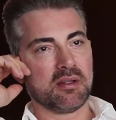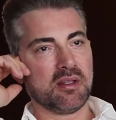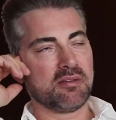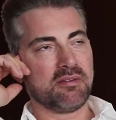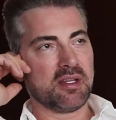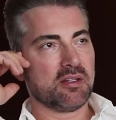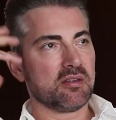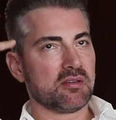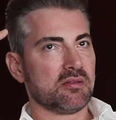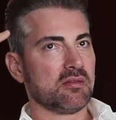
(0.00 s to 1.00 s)
And that fat
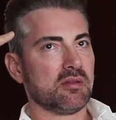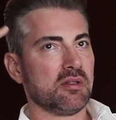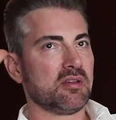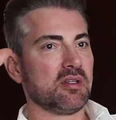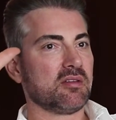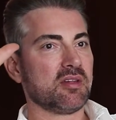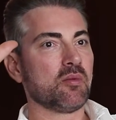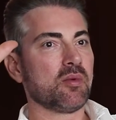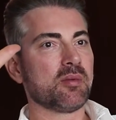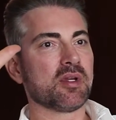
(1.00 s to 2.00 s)
is, in
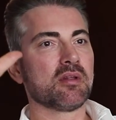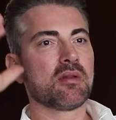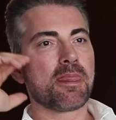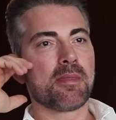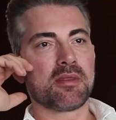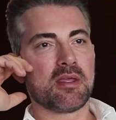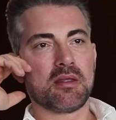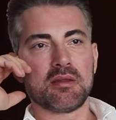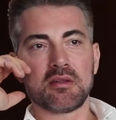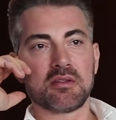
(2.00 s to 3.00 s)
some women,
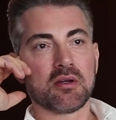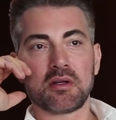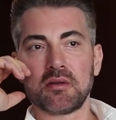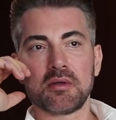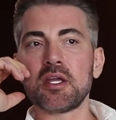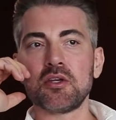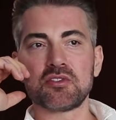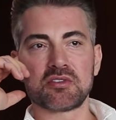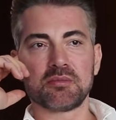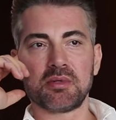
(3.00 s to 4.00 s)
there's not a
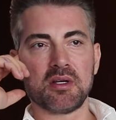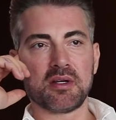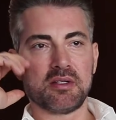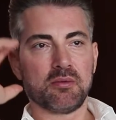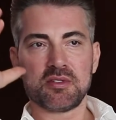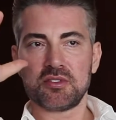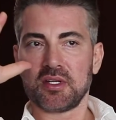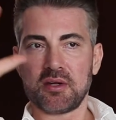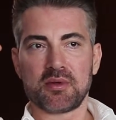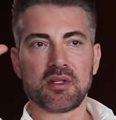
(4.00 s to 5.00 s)
huge supply, and once
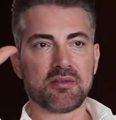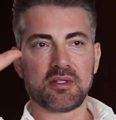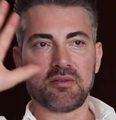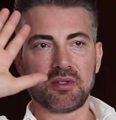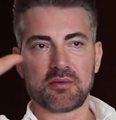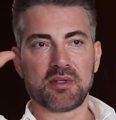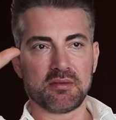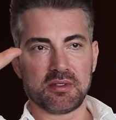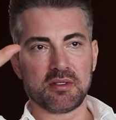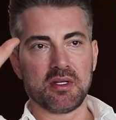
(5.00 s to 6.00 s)
you get rid of it, you've got rid
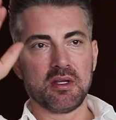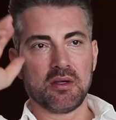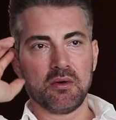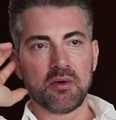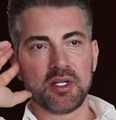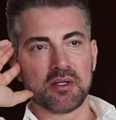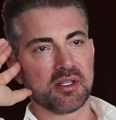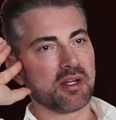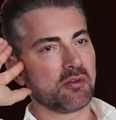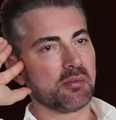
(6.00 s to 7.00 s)
of it. Or you're going
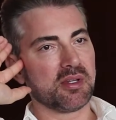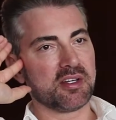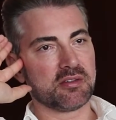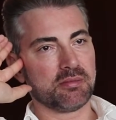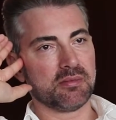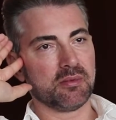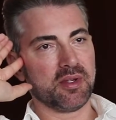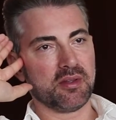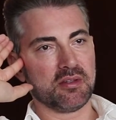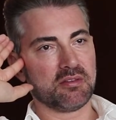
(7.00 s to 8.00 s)
to get it replaced
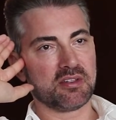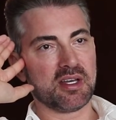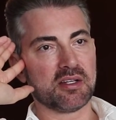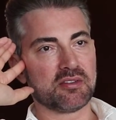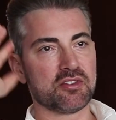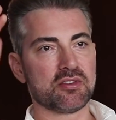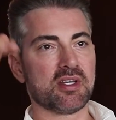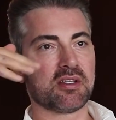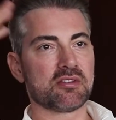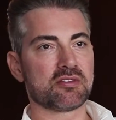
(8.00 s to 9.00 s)
with this scar tissue
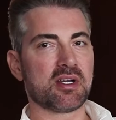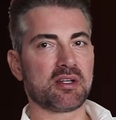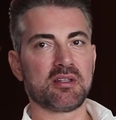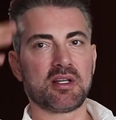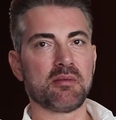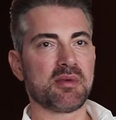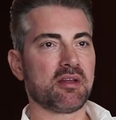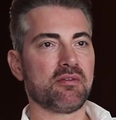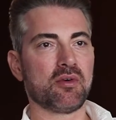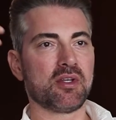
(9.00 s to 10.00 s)
down the track, and they come
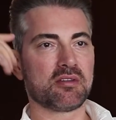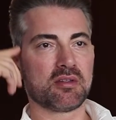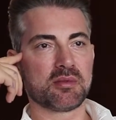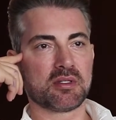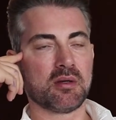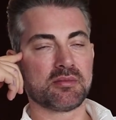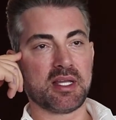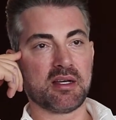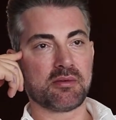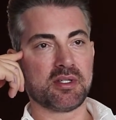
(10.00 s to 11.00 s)
back in 4 years' time and say, I'm
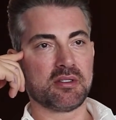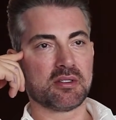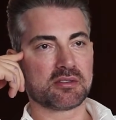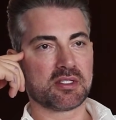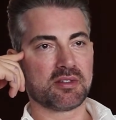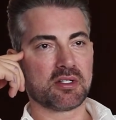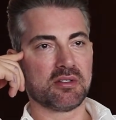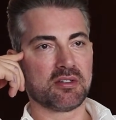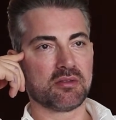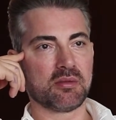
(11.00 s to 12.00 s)
now ready, Dr.
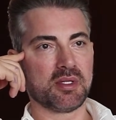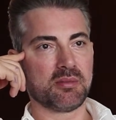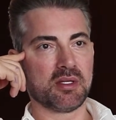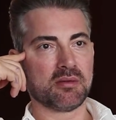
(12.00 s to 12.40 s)
Tavakoli, let's do the BBL.